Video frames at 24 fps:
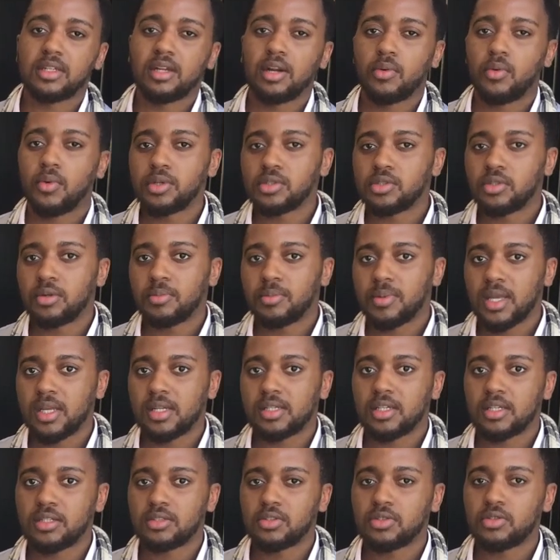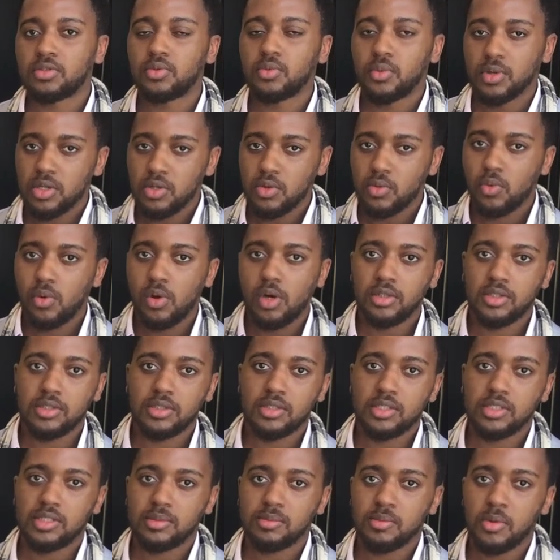that I want you to pay attention to when you
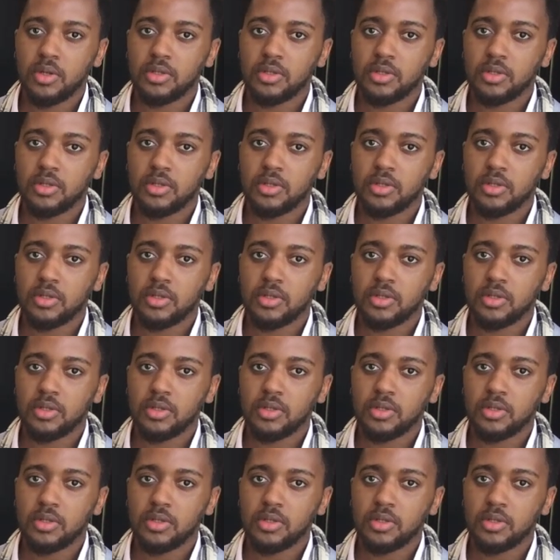watch this